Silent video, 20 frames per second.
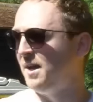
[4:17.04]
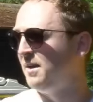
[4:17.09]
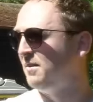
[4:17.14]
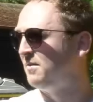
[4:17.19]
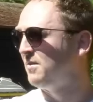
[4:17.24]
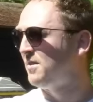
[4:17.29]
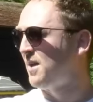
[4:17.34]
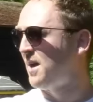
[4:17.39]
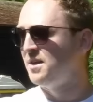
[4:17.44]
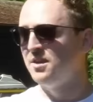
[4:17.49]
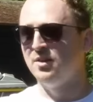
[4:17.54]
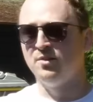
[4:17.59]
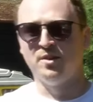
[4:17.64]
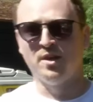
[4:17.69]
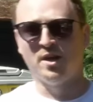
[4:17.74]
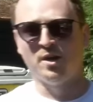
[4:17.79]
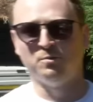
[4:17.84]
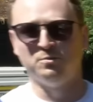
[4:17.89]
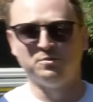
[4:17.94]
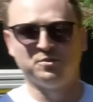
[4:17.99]
into that
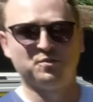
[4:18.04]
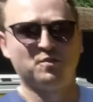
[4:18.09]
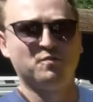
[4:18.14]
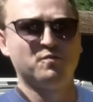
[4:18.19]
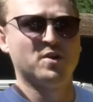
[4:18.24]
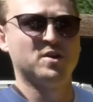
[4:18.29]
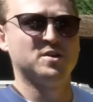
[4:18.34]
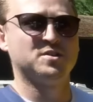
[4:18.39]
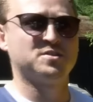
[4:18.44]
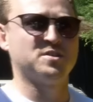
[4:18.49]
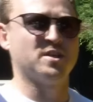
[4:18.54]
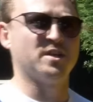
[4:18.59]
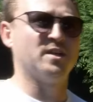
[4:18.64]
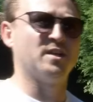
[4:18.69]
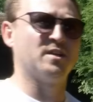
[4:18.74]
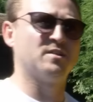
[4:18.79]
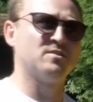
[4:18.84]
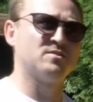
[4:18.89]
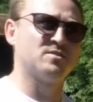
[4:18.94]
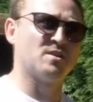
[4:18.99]
unit I was reversing.
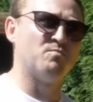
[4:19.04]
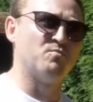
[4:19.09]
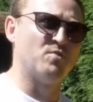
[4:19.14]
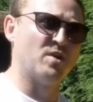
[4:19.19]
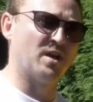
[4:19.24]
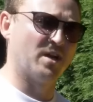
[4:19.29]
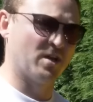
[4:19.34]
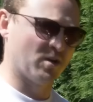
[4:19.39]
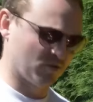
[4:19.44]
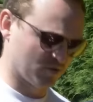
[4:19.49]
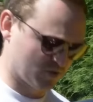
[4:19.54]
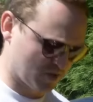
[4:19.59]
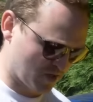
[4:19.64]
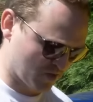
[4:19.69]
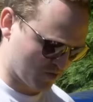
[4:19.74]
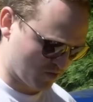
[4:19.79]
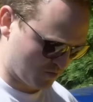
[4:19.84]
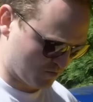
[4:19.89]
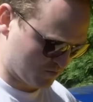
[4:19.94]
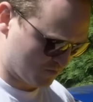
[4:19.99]
And because I'm really old, I
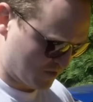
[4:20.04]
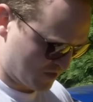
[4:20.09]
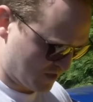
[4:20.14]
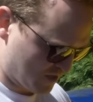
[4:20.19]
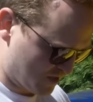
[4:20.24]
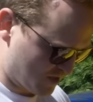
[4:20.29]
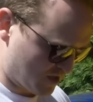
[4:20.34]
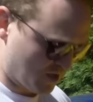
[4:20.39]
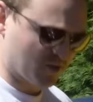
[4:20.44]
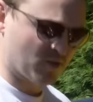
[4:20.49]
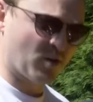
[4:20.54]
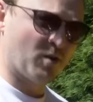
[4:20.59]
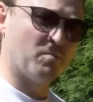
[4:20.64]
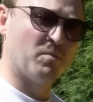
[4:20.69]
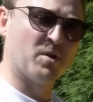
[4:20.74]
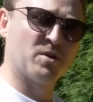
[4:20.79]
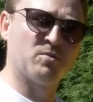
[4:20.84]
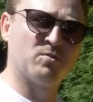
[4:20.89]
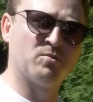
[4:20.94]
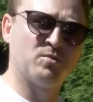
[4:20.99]
got, I got
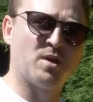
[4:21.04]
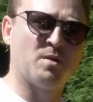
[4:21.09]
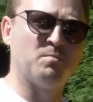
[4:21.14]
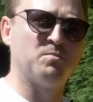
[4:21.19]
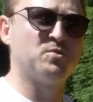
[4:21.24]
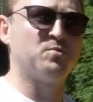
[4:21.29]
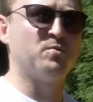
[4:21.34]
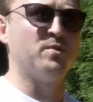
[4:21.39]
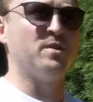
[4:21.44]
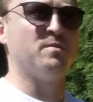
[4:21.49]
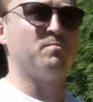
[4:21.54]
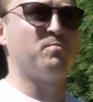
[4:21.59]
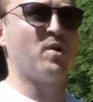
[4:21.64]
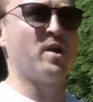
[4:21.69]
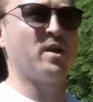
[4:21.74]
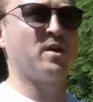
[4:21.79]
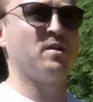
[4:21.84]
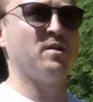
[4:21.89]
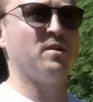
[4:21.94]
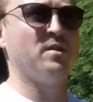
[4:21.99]
muddled up between the
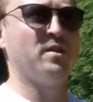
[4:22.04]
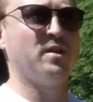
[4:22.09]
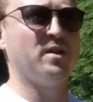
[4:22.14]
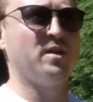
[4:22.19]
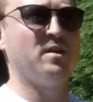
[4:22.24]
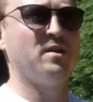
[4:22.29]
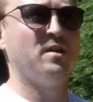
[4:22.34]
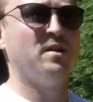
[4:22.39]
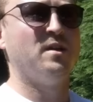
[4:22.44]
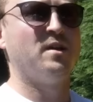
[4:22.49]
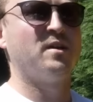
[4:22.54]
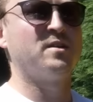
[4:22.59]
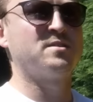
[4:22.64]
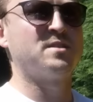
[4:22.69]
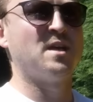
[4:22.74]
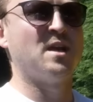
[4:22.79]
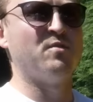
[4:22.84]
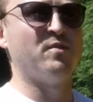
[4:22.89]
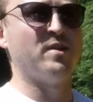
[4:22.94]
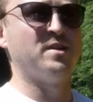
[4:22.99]
brake and the
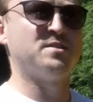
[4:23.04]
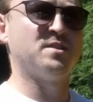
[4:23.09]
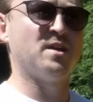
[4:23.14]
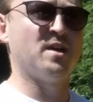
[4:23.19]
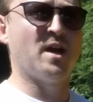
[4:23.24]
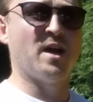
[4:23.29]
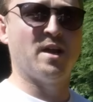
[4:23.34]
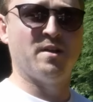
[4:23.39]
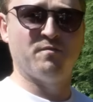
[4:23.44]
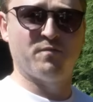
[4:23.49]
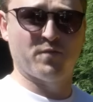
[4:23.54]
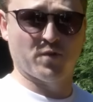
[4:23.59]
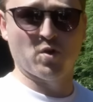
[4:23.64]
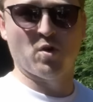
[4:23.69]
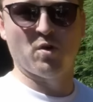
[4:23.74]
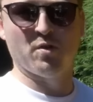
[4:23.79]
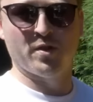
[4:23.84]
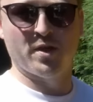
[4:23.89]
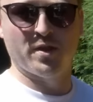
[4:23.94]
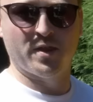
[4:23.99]
accelerator and
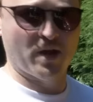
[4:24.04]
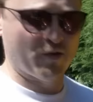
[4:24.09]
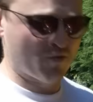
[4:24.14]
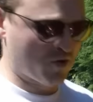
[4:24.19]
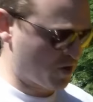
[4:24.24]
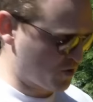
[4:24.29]
forgot that there